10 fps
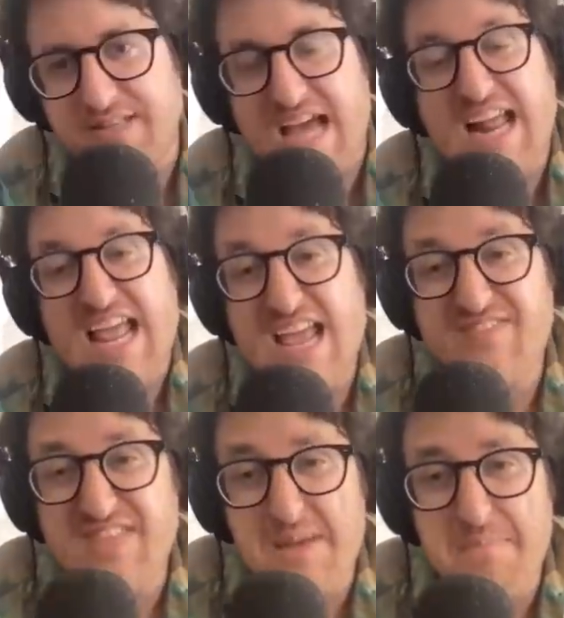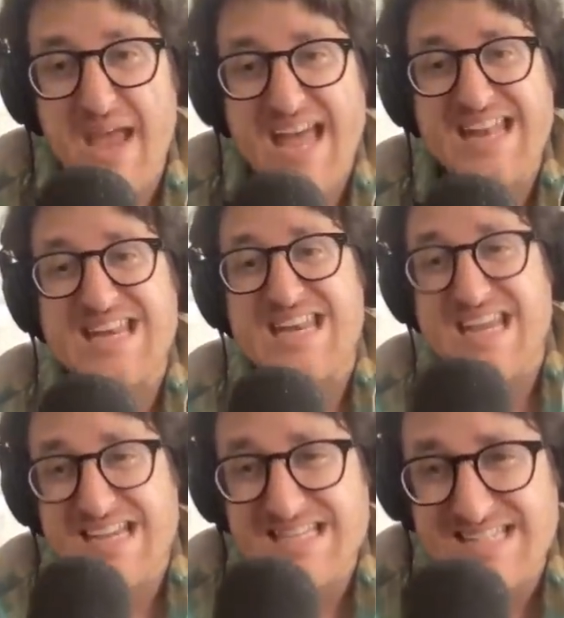live with that. If they ban
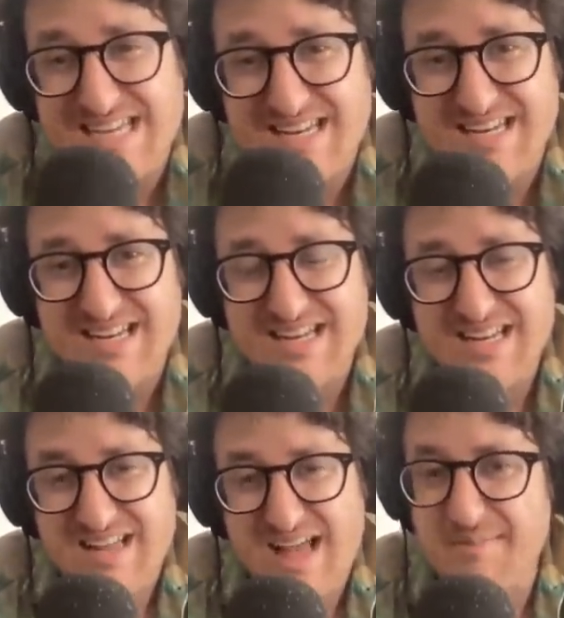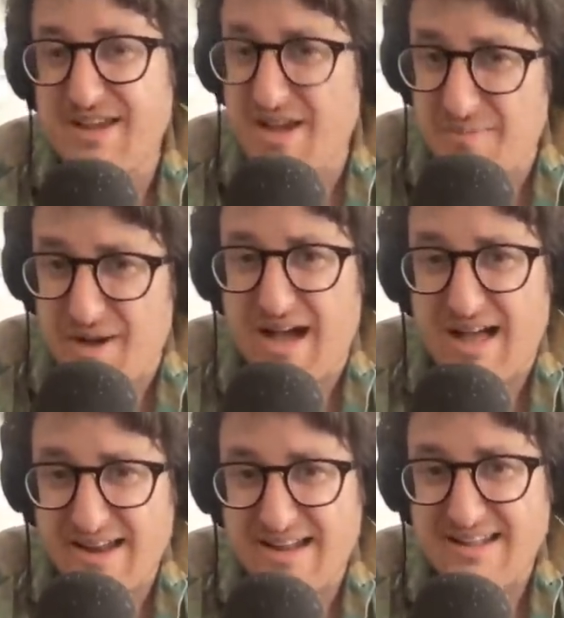nicotine, I mean, come
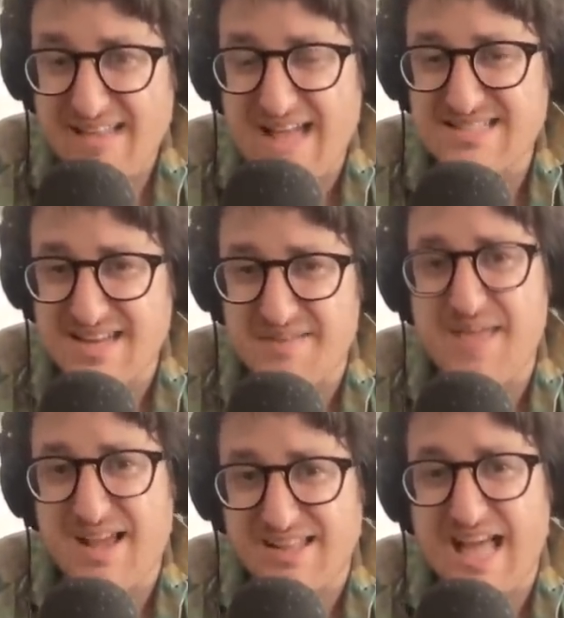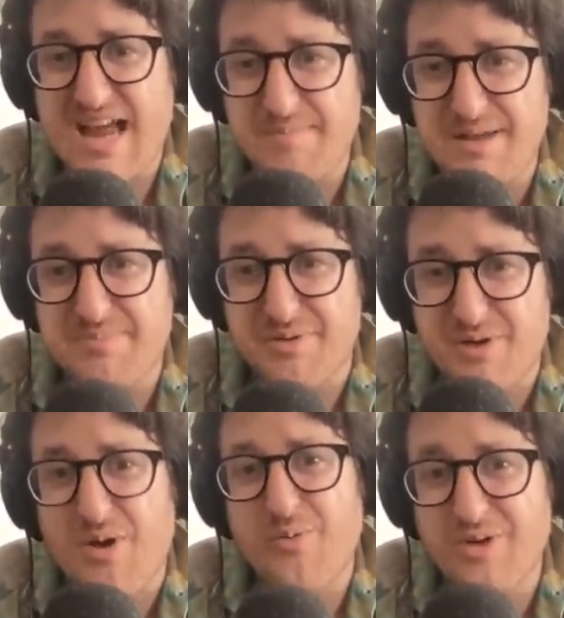on, that's gonna make a lot of people
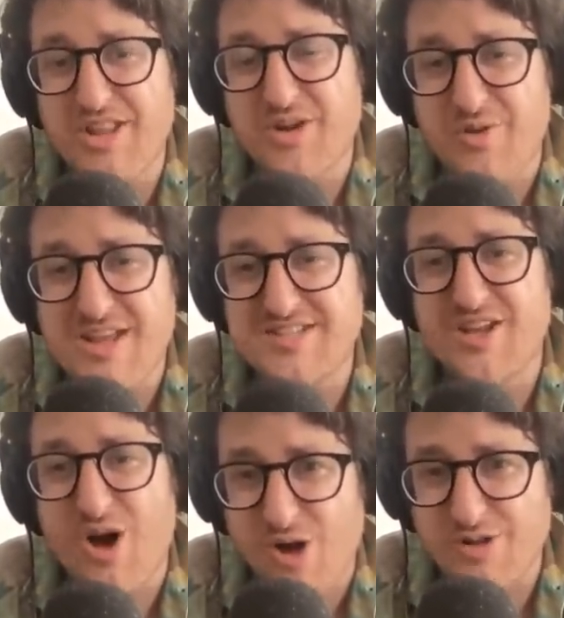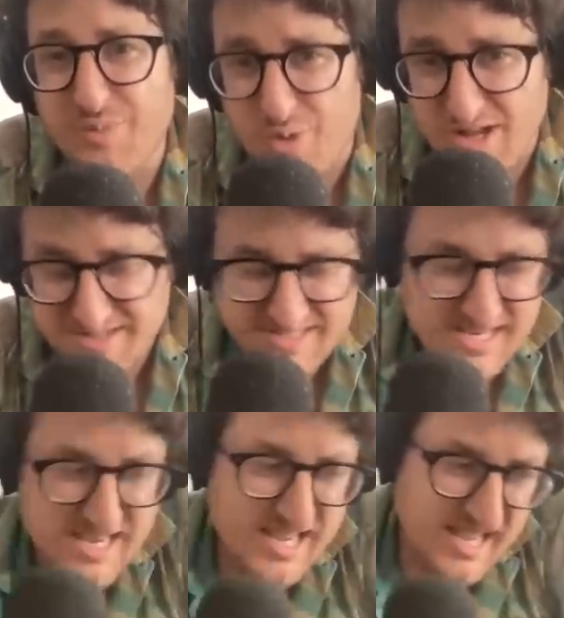go really crazy all at once.
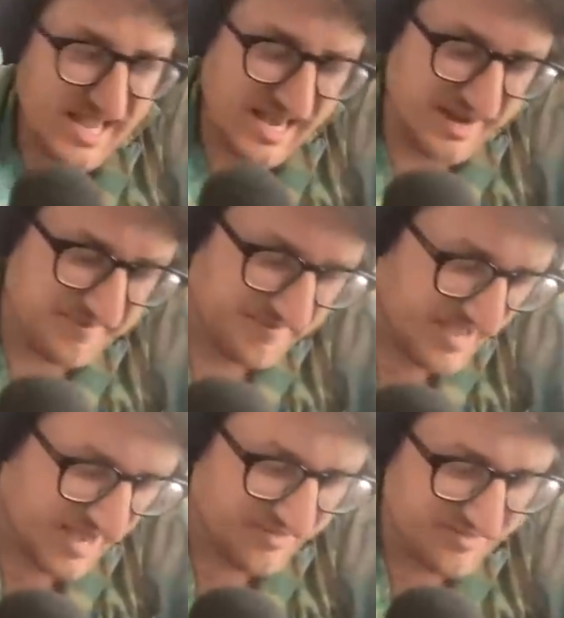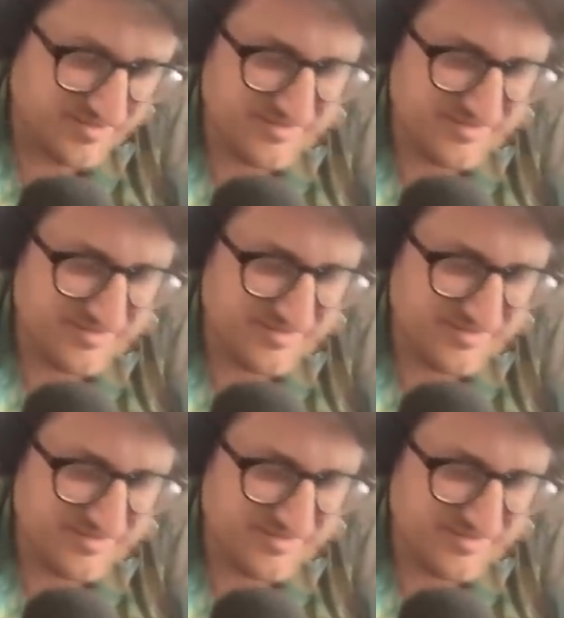That's um, why you um, gotta and,